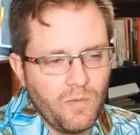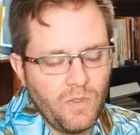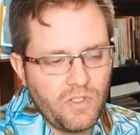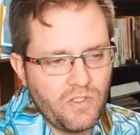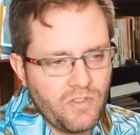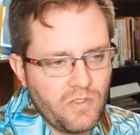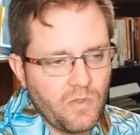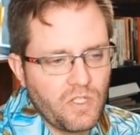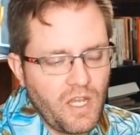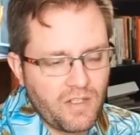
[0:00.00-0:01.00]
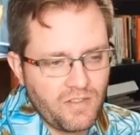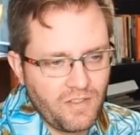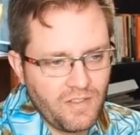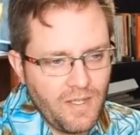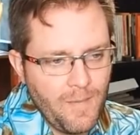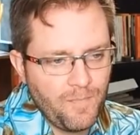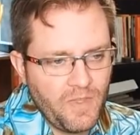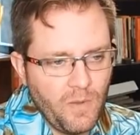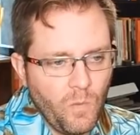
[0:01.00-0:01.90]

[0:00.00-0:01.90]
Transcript: which is so toxic that